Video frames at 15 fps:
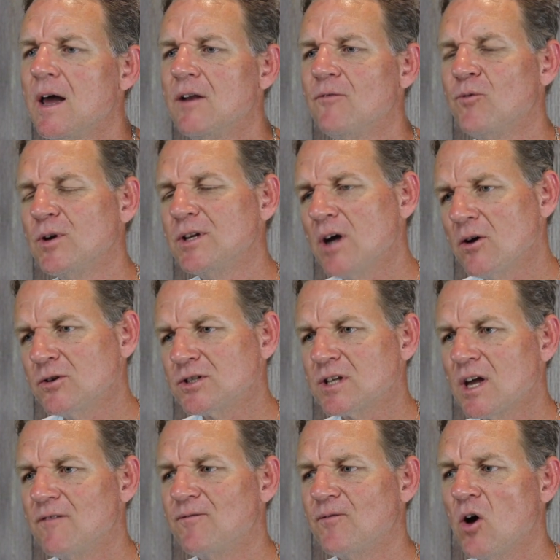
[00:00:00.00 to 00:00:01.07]
And if we don't
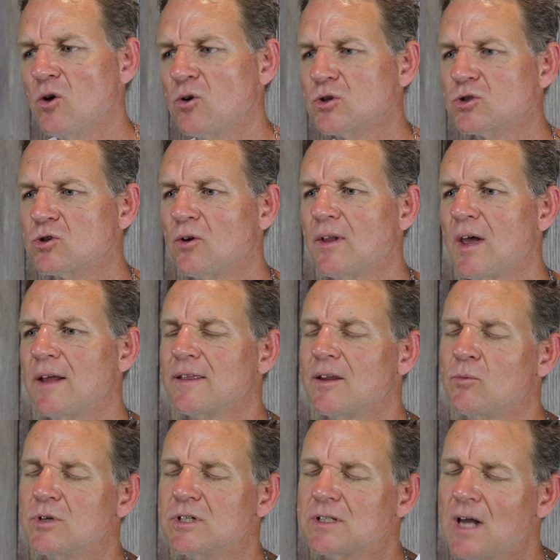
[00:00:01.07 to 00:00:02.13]
stay focused on that,
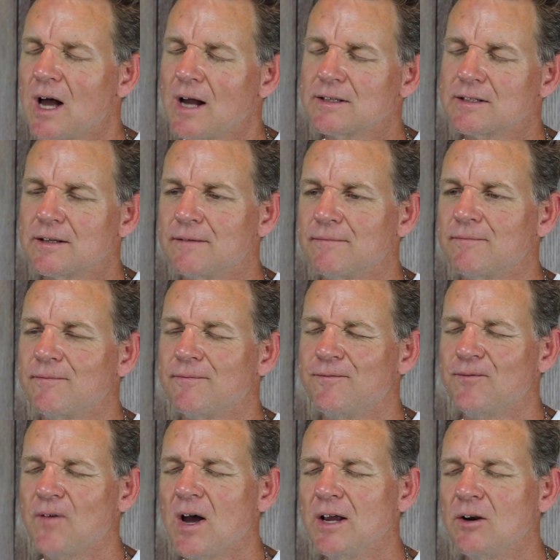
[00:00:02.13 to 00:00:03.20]
then we start to
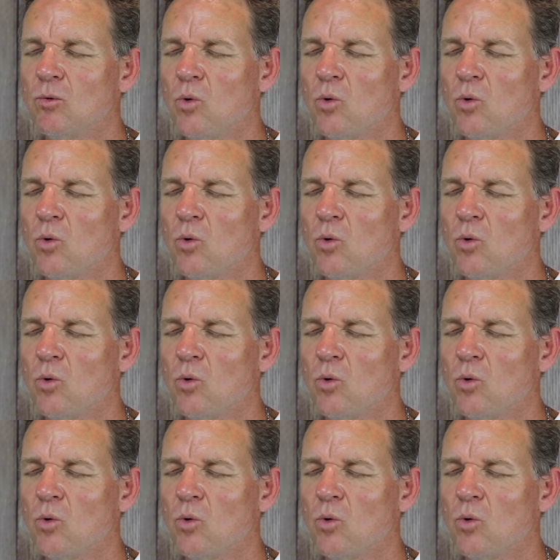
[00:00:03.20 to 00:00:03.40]
fade